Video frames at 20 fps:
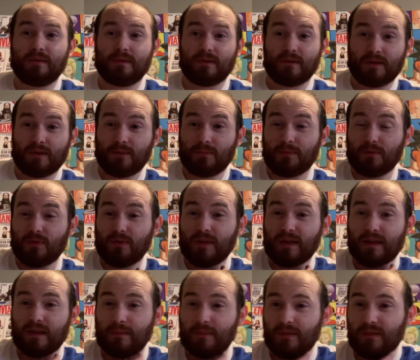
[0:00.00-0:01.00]
I hope you all
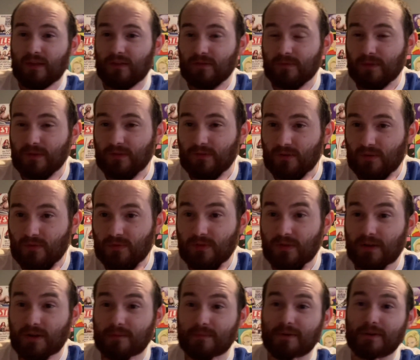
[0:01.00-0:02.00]
had happy Thanksgiving yourselves
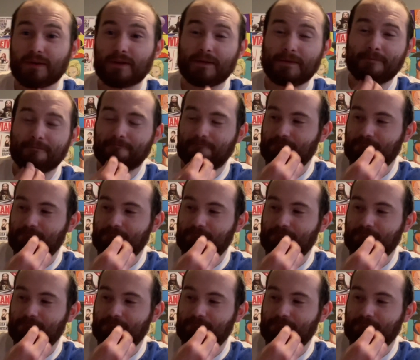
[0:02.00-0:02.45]
there, but